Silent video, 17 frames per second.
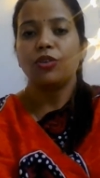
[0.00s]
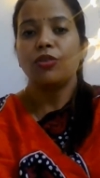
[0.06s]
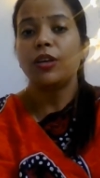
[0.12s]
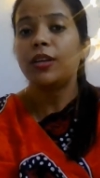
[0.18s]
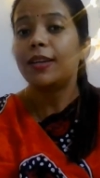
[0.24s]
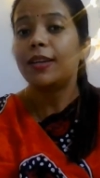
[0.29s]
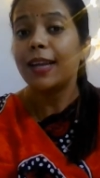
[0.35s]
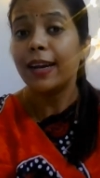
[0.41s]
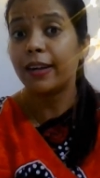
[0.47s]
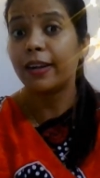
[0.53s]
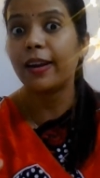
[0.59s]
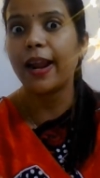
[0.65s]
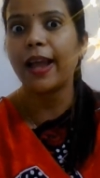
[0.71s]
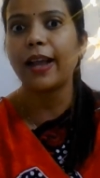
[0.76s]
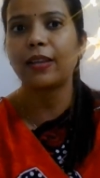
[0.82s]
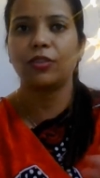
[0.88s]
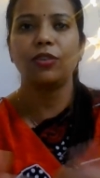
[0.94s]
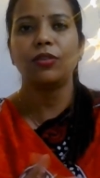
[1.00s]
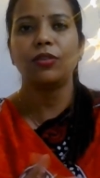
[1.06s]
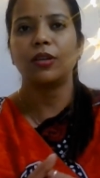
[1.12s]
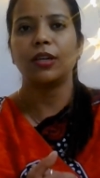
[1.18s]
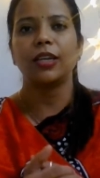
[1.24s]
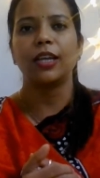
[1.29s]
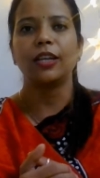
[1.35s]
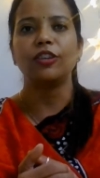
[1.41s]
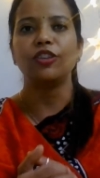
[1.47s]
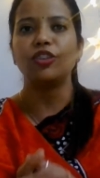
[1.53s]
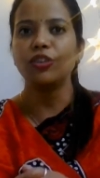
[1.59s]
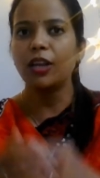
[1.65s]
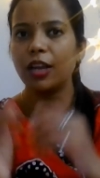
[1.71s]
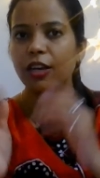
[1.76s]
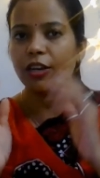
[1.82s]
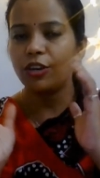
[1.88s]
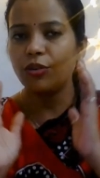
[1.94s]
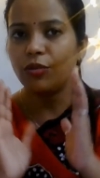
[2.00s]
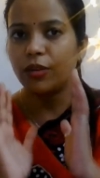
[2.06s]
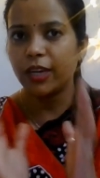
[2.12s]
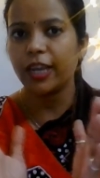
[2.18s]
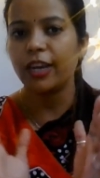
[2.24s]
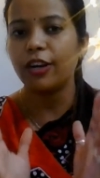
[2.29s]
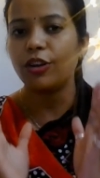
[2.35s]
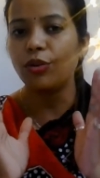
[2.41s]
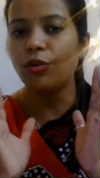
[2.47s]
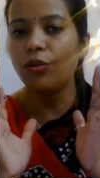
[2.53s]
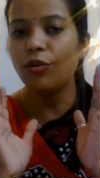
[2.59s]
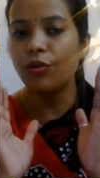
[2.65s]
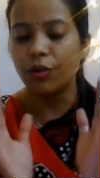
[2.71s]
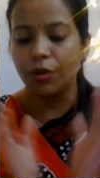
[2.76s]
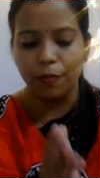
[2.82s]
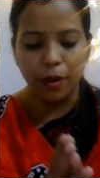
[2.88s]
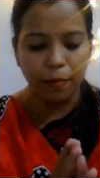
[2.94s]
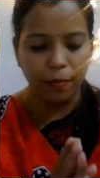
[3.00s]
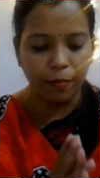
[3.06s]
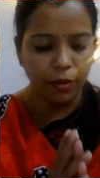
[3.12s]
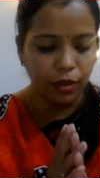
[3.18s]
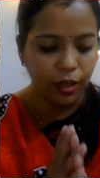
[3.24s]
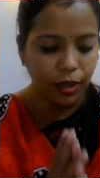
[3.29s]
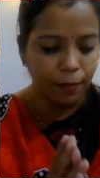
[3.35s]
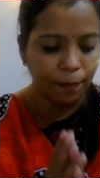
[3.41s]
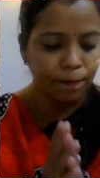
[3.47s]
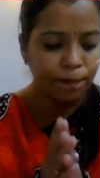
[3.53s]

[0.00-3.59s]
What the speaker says: attracts your attention and you tend to remember them.